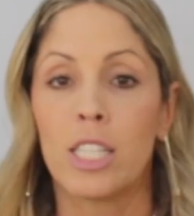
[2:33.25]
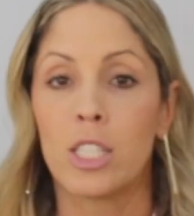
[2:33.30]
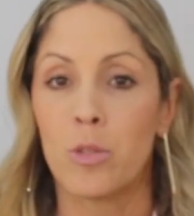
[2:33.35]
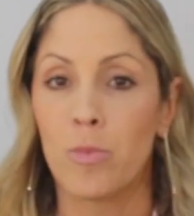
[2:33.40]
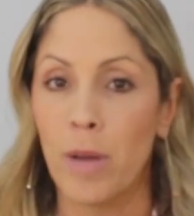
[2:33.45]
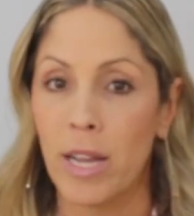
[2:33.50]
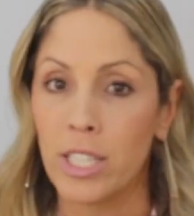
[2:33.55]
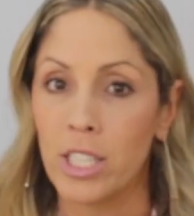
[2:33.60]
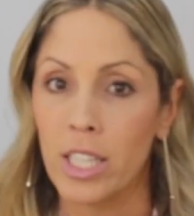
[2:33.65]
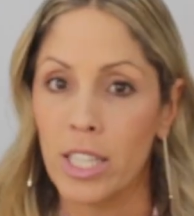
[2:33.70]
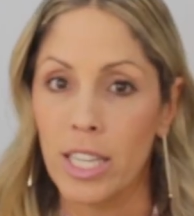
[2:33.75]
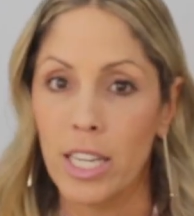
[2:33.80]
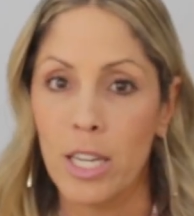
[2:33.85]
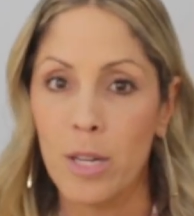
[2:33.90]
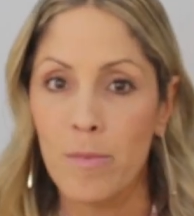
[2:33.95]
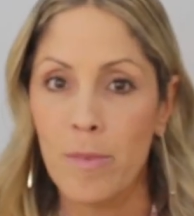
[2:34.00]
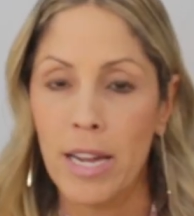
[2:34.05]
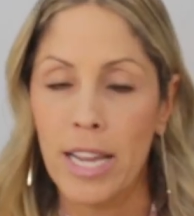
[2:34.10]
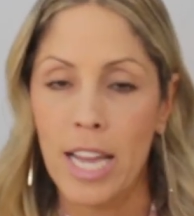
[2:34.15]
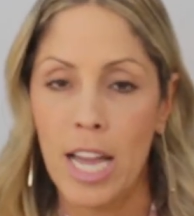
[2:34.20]
especially
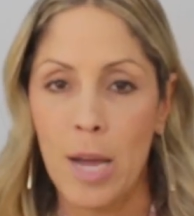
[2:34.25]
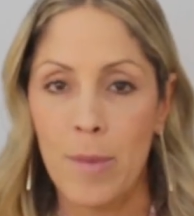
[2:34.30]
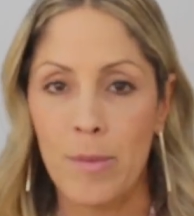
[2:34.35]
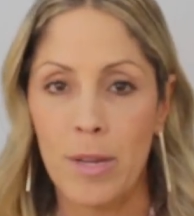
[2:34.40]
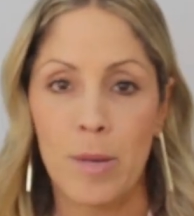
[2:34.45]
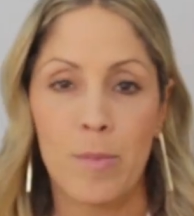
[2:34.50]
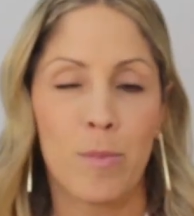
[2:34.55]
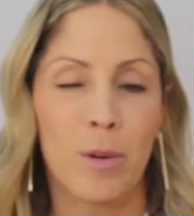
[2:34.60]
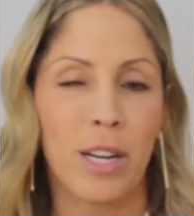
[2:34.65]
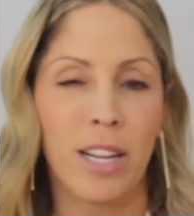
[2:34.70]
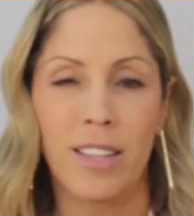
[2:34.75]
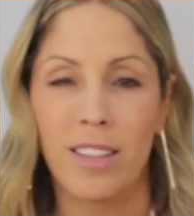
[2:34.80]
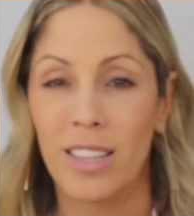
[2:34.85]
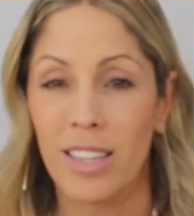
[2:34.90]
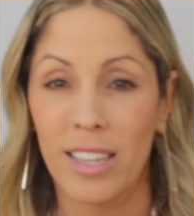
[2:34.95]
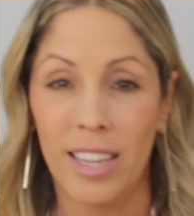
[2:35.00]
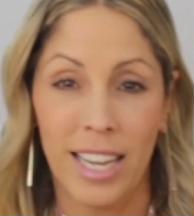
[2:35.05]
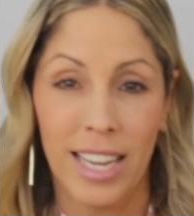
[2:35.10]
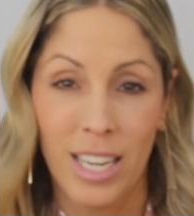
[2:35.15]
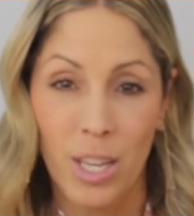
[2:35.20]
in Miami, but I
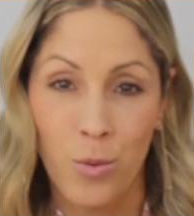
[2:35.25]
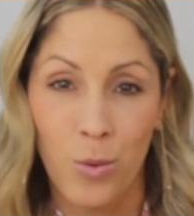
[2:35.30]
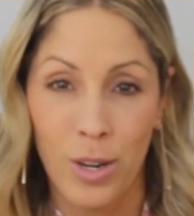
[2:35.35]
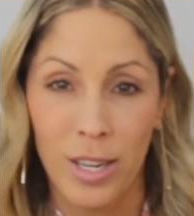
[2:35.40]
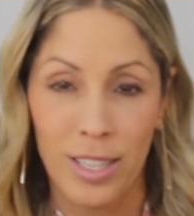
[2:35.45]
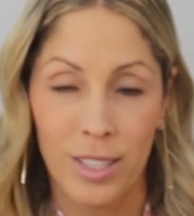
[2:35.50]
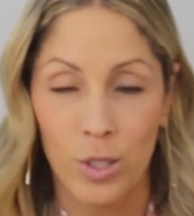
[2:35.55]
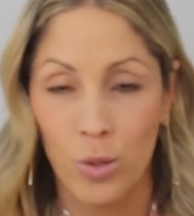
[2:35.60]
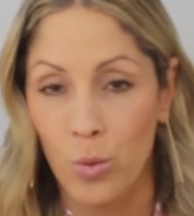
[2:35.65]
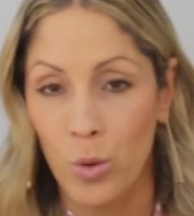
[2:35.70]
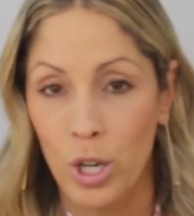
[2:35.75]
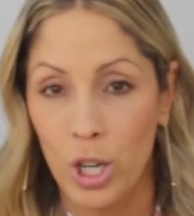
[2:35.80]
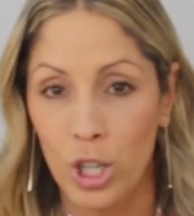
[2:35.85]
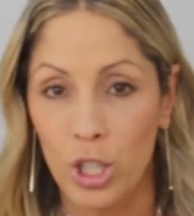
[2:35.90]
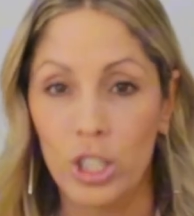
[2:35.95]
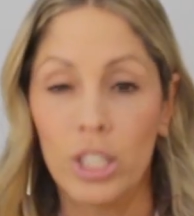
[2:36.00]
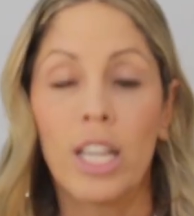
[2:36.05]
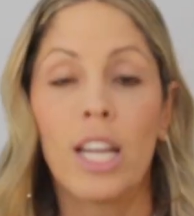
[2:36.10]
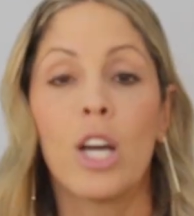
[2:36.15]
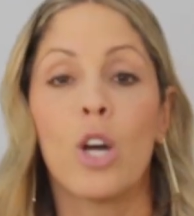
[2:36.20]
think anywhere in the
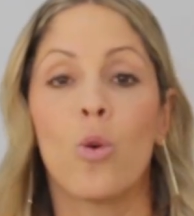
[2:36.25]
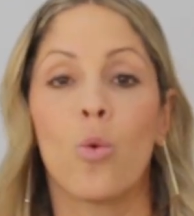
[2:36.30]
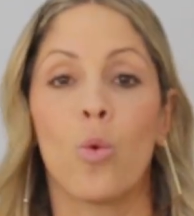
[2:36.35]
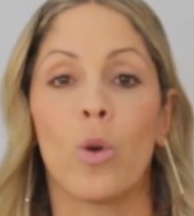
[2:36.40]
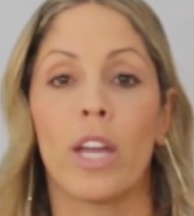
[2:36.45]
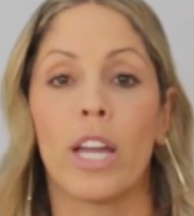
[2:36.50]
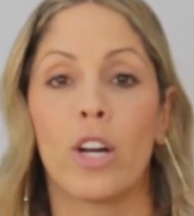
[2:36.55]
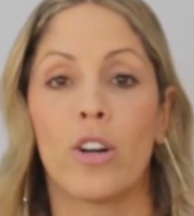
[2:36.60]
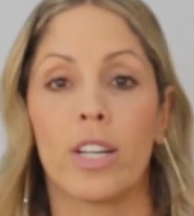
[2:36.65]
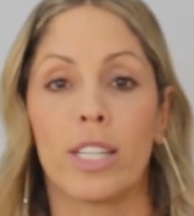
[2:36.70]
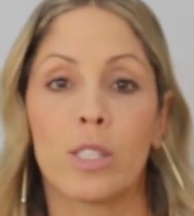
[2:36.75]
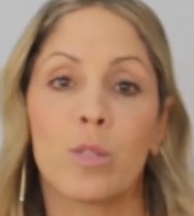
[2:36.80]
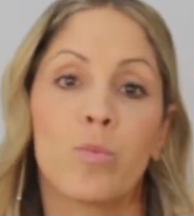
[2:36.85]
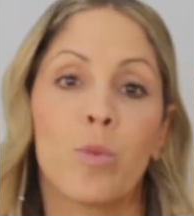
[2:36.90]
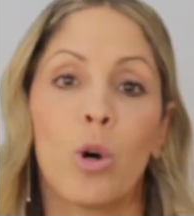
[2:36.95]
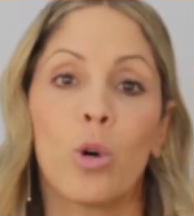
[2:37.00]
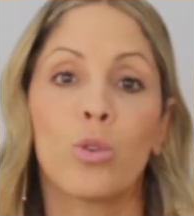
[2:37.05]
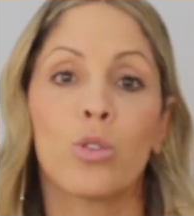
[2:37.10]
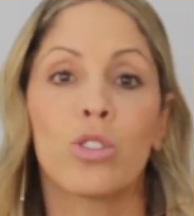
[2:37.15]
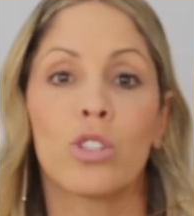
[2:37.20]
world. We are
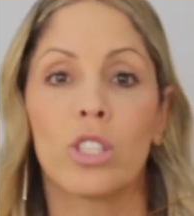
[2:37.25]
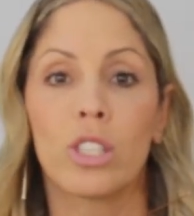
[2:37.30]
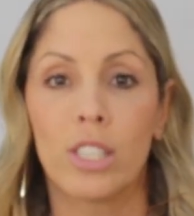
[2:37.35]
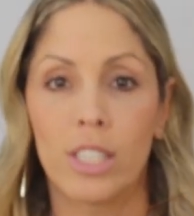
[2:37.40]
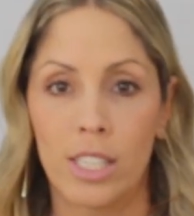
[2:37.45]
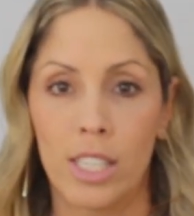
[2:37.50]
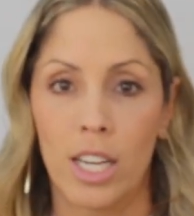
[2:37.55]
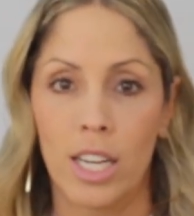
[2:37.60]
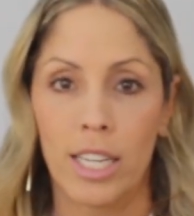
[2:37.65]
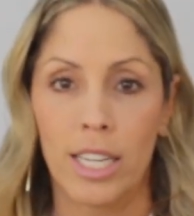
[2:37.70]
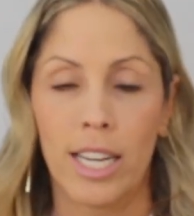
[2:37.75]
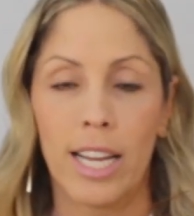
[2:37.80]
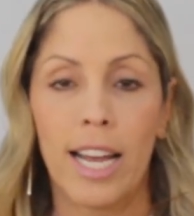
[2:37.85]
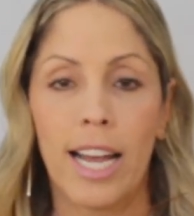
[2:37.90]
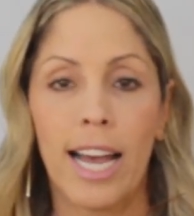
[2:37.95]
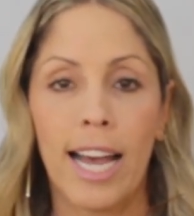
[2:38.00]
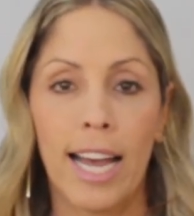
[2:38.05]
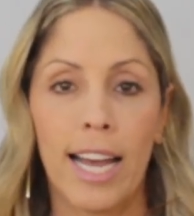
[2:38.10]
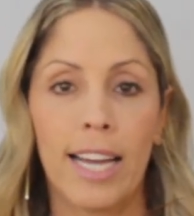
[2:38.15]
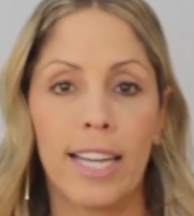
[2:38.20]
exposed to sun,
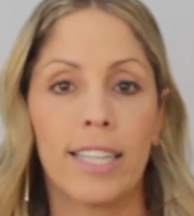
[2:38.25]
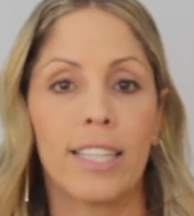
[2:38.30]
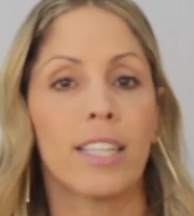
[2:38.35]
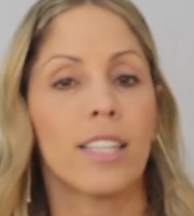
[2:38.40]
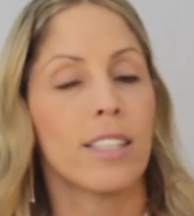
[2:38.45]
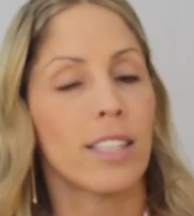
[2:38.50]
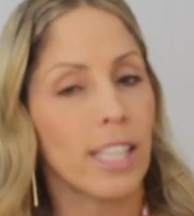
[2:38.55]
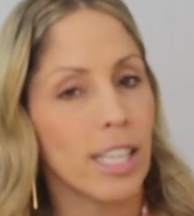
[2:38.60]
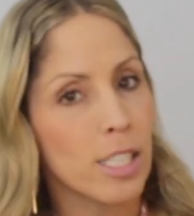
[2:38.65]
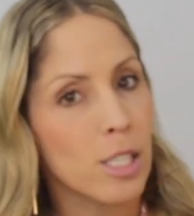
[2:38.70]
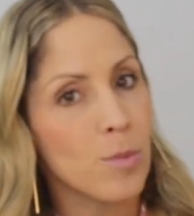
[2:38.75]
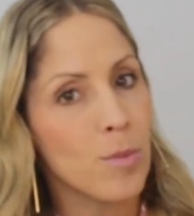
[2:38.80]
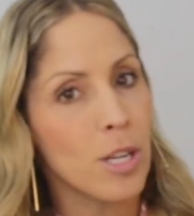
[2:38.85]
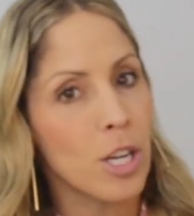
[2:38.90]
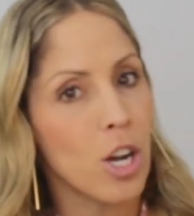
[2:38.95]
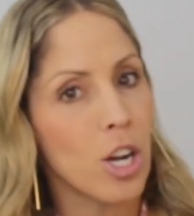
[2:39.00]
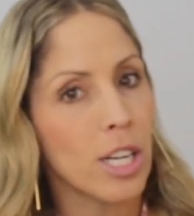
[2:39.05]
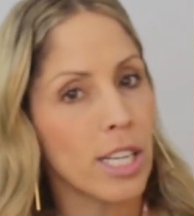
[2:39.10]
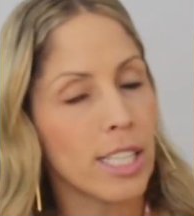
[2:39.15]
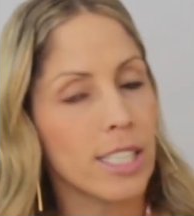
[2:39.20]
and let's be
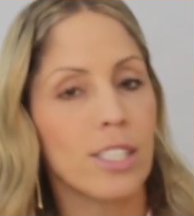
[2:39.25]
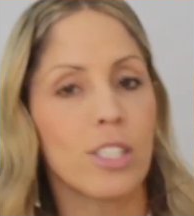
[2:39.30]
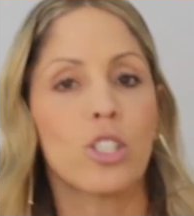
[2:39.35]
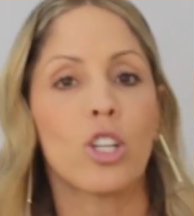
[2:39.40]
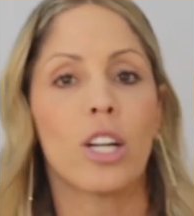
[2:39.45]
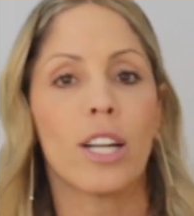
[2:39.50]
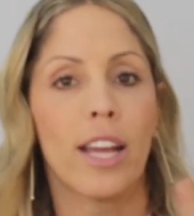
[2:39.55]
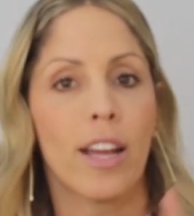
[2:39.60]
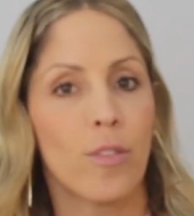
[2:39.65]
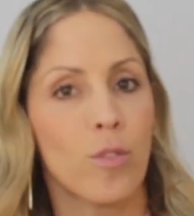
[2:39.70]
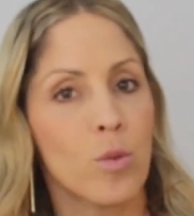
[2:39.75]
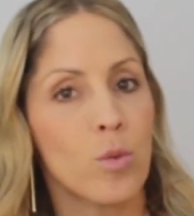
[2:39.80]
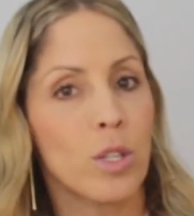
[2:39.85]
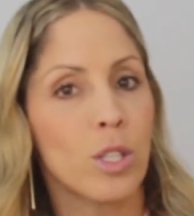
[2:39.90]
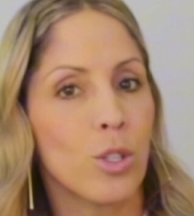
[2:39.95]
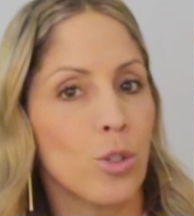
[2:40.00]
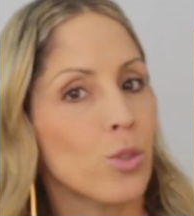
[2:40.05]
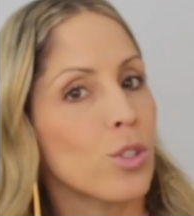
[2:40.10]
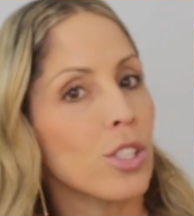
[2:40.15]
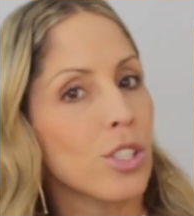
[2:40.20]
honest, not
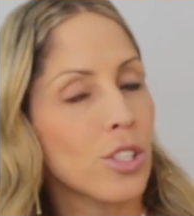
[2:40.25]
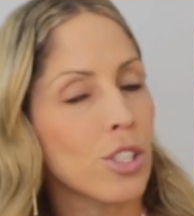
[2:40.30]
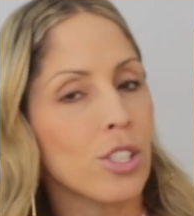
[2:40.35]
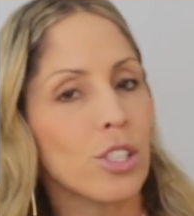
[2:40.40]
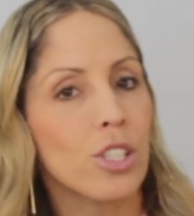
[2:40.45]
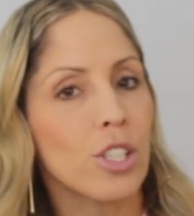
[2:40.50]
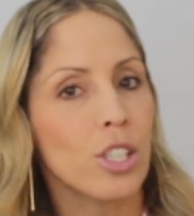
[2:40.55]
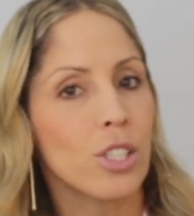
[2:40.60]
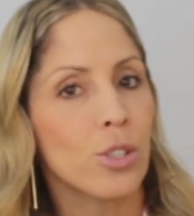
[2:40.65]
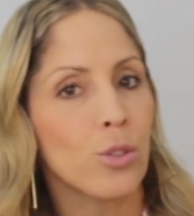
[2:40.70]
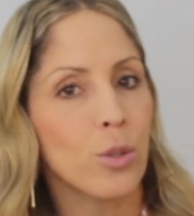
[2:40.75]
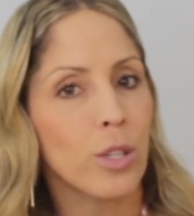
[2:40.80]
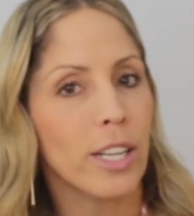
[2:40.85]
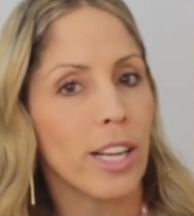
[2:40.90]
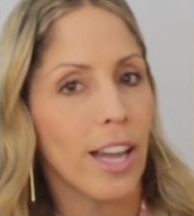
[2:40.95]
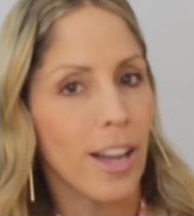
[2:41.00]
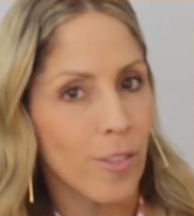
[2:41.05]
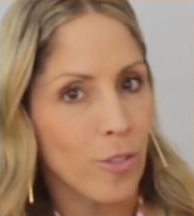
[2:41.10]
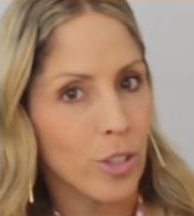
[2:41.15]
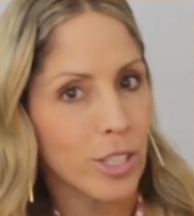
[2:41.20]
everyone uses their
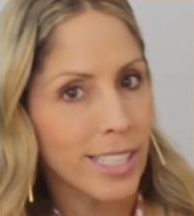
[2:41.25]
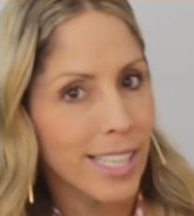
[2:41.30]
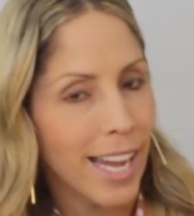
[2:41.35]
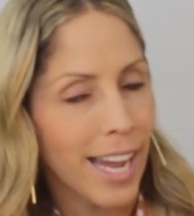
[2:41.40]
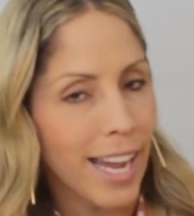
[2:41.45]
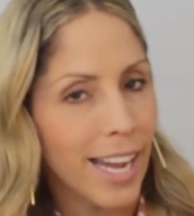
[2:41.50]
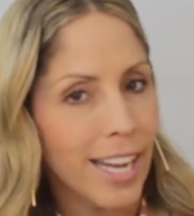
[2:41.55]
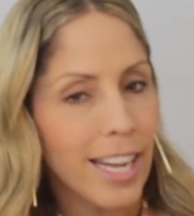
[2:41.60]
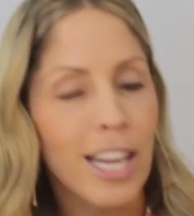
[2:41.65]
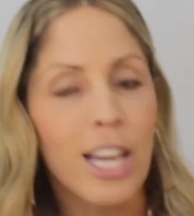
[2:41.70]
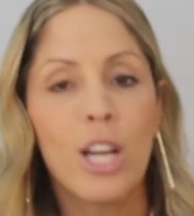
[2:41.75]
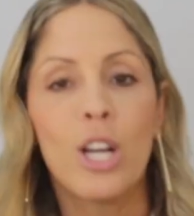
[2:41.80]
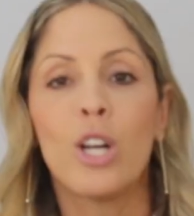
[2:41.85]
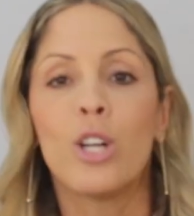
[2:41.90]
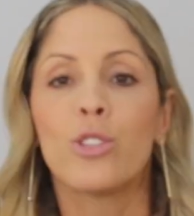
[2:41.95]
sunscreen every day.